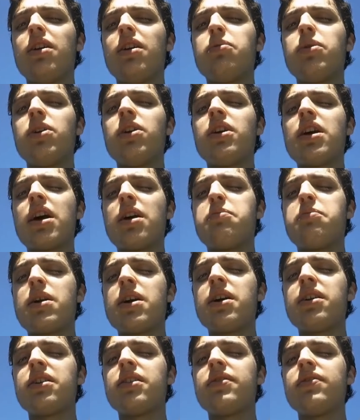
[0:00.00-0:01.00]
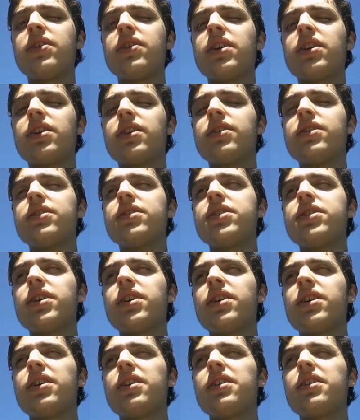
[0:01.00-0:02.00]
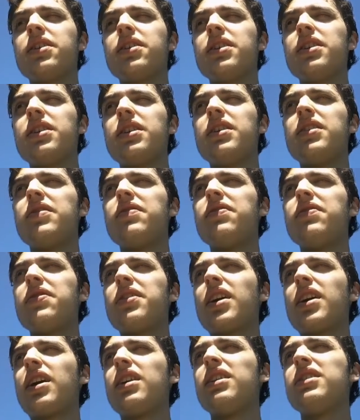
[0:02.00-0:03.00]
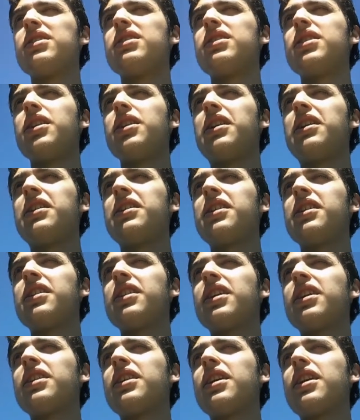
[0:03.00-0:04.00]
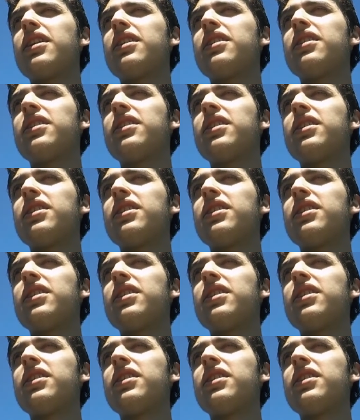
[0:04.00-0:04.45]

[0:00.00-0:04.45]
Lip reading: of weirded out by it because I didn't see anything like that.